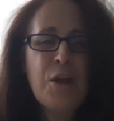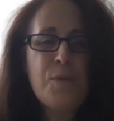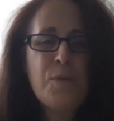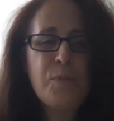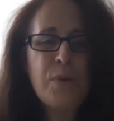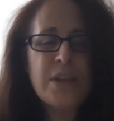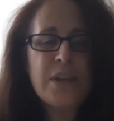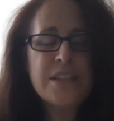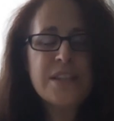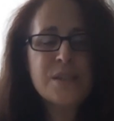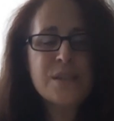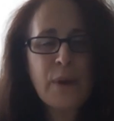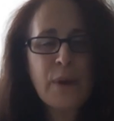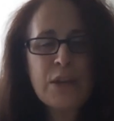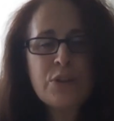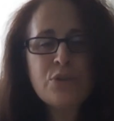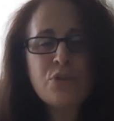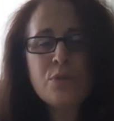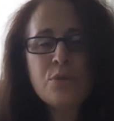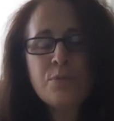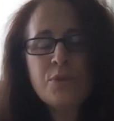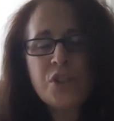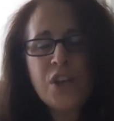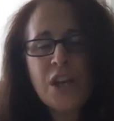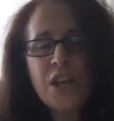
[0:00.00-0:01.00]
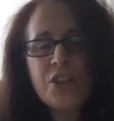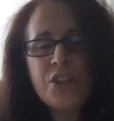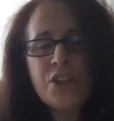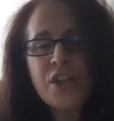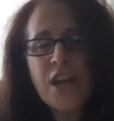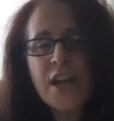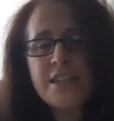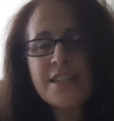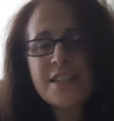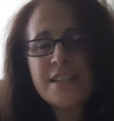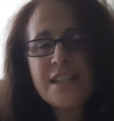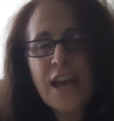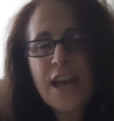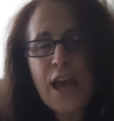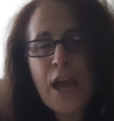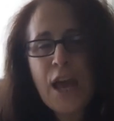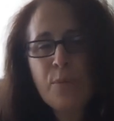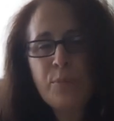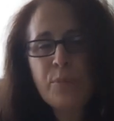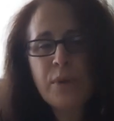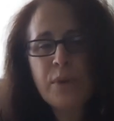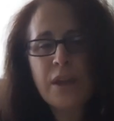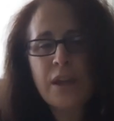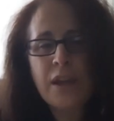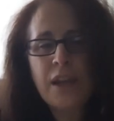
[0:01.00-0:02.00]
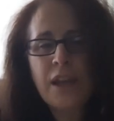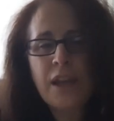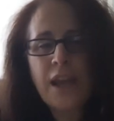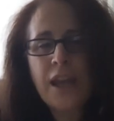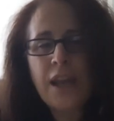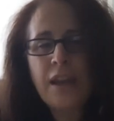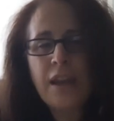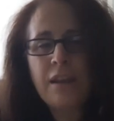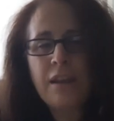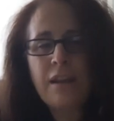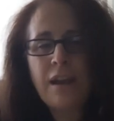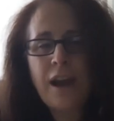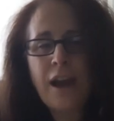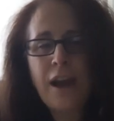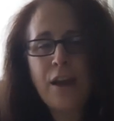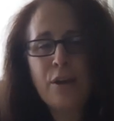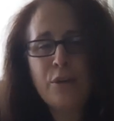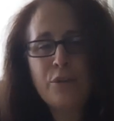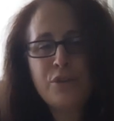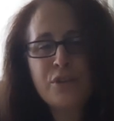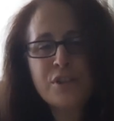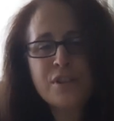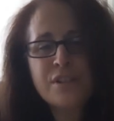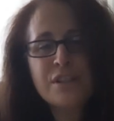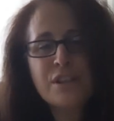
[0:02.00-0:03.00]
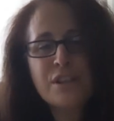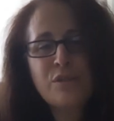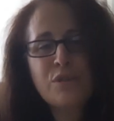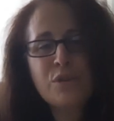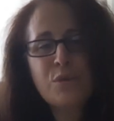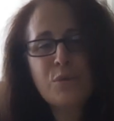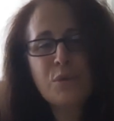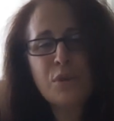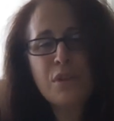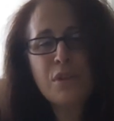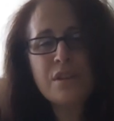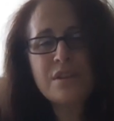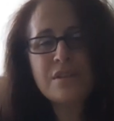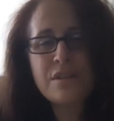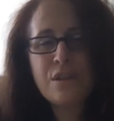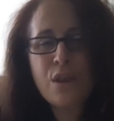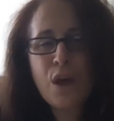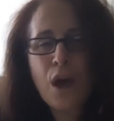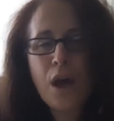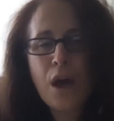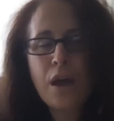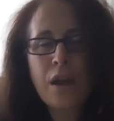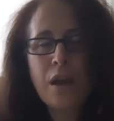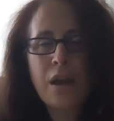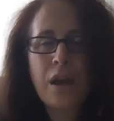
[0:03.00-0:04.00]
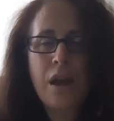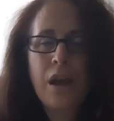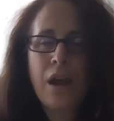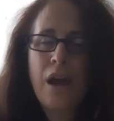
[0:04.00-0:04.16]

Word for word: But spectrum change has to happen, and I'll just leave you with this thought.